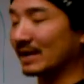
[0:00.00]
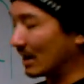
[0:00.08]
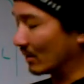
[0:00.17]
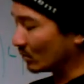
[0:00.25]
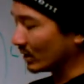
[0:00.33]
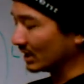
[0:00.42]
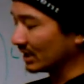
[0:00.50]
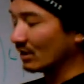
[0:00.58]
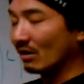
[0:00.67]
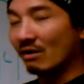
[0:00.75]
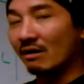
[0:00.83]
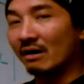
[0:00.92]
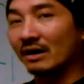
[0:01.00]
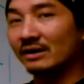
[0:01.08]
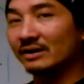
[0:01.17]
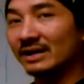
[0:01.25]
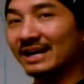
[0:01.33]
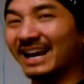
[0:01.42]
got really
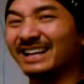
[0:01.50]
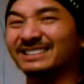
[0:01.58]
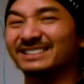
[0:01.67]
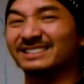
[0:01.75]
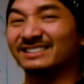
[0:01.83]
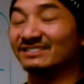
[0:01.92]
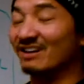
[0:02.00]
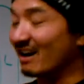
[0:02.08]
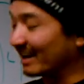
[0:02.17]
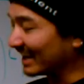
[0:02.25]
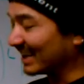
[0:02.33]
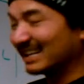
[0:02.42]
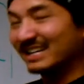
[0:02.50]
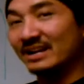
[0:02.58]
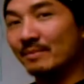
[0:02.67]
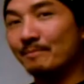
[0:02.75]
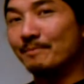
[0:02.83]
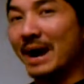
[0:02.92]
hard and stenotic, it
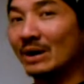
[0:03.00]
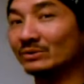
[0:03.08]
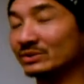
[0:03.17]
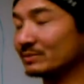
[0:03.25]
didn't bounce